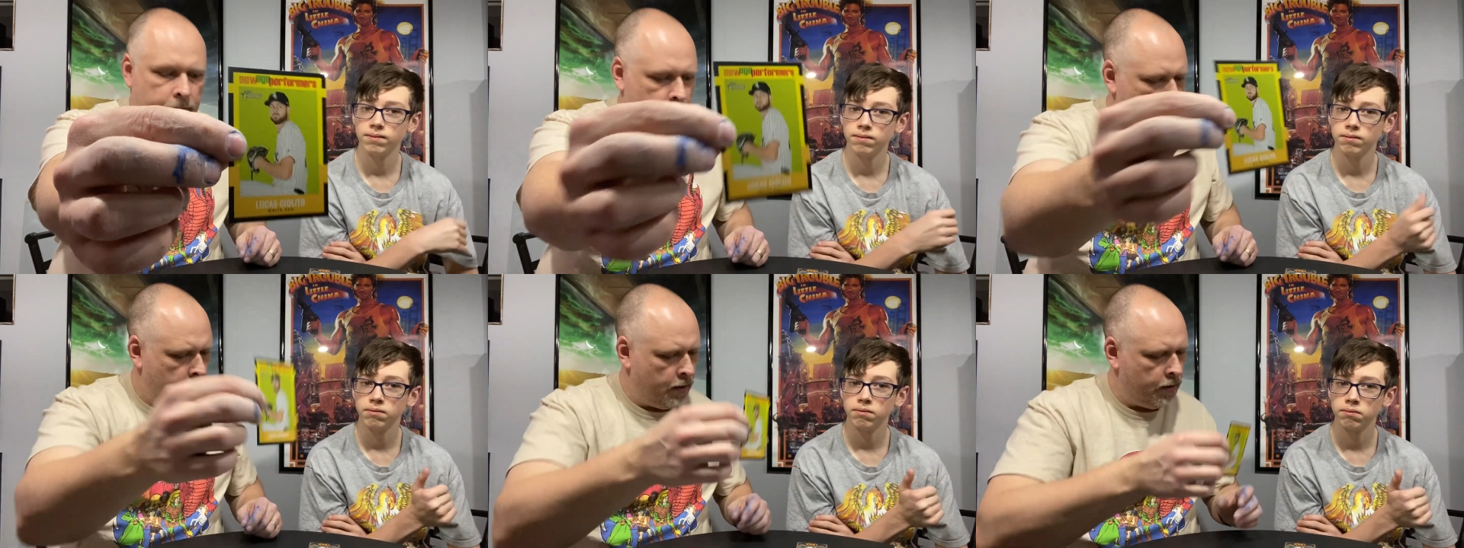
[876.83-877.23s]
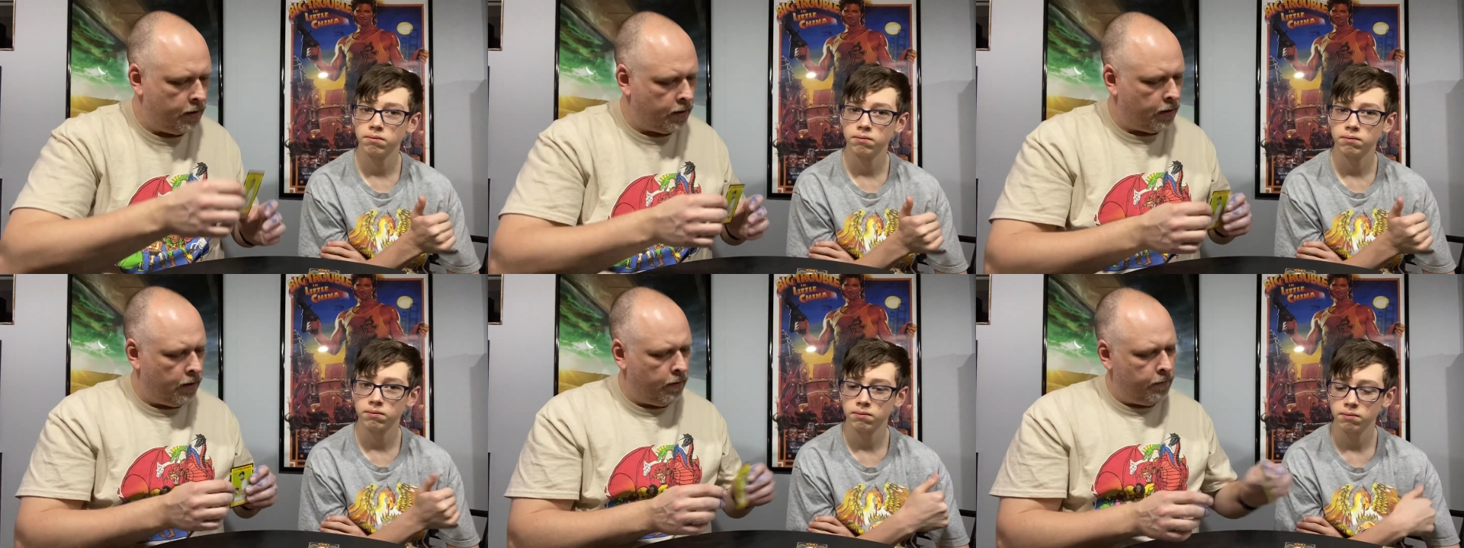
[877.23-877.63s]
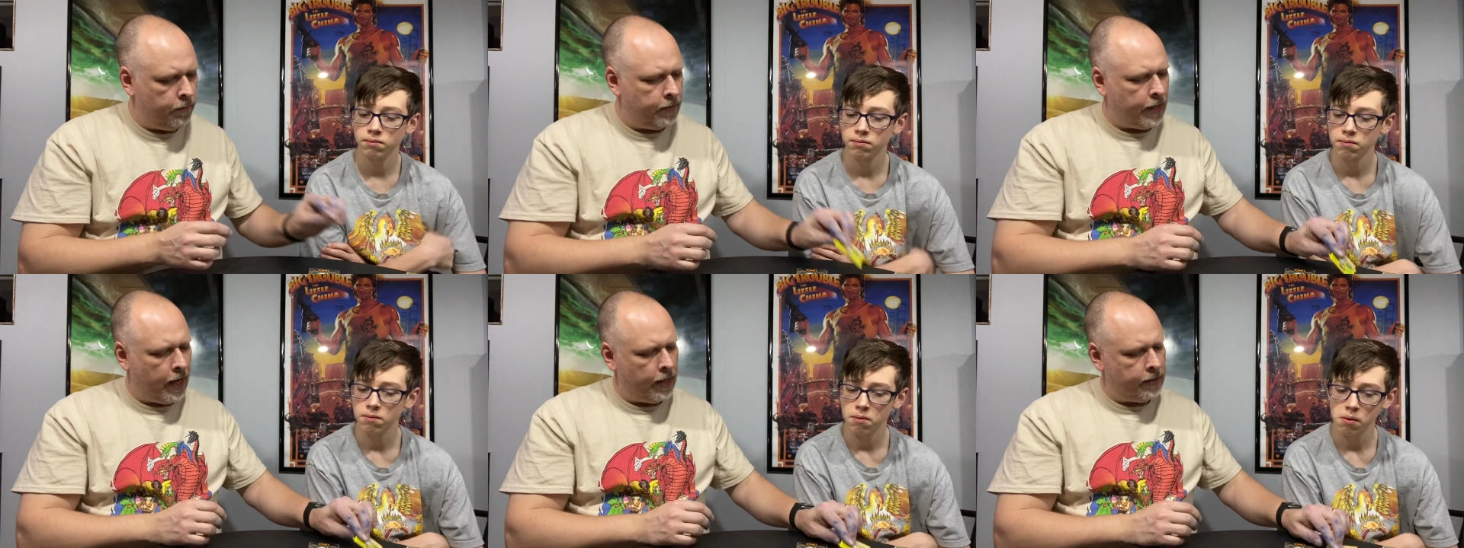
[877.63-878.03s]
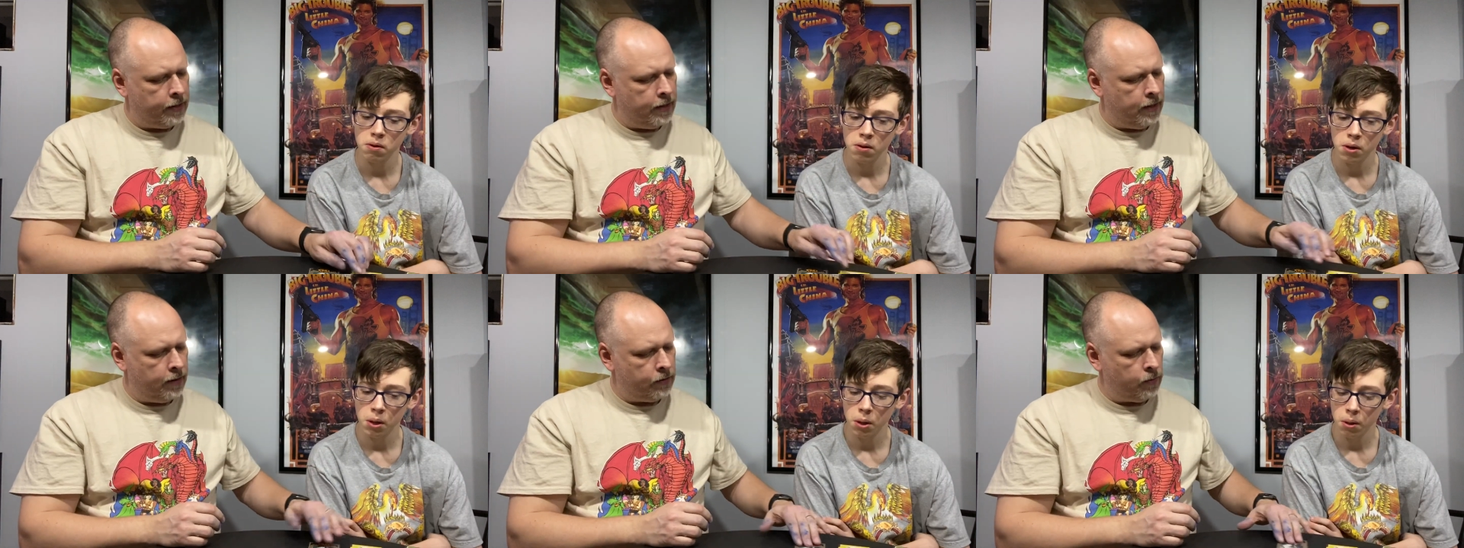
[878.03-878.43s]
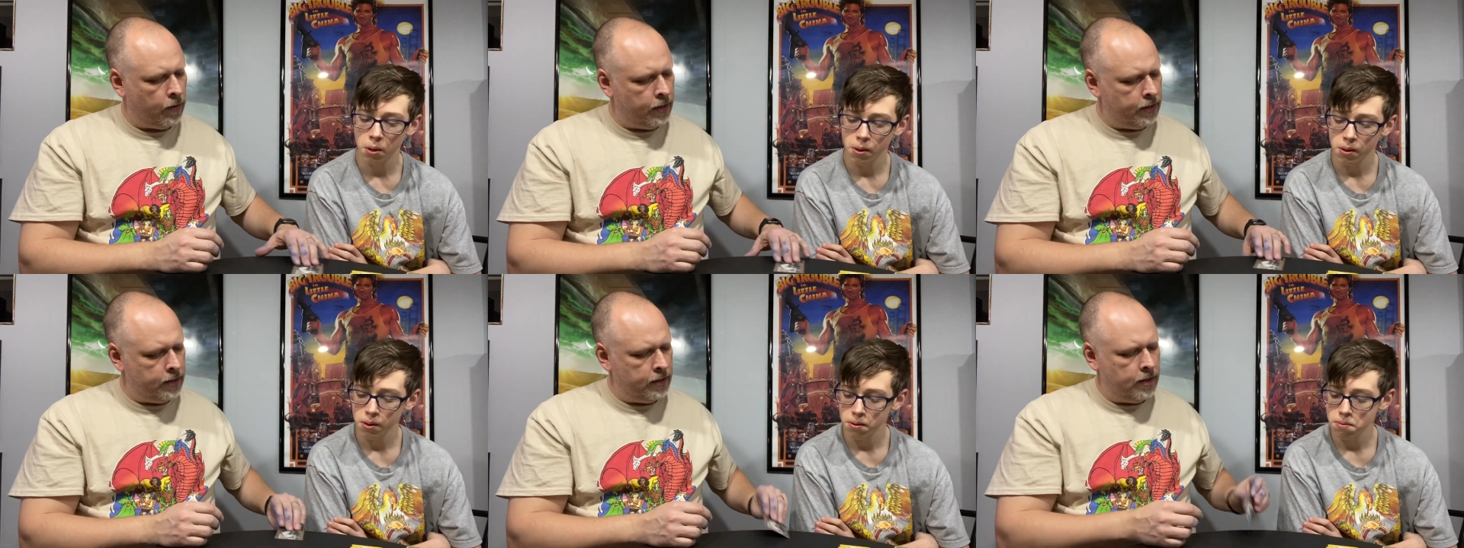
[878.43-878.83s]
Speaker 1: There you go. We got the uh,
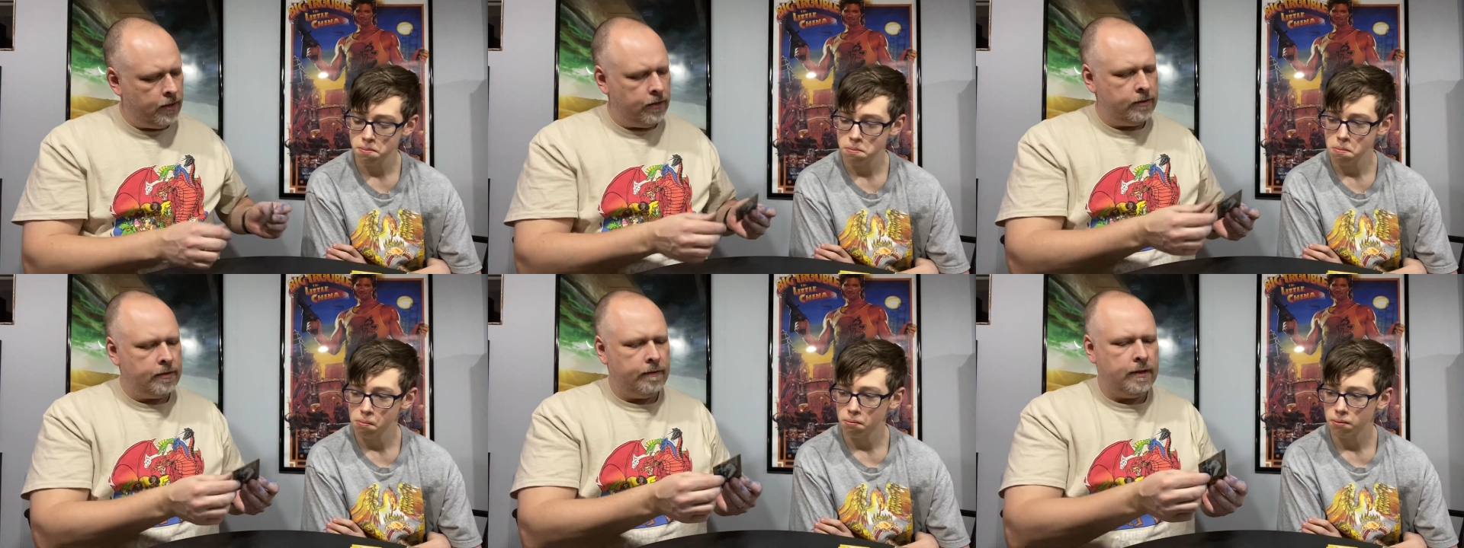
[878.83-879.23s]
twenty Years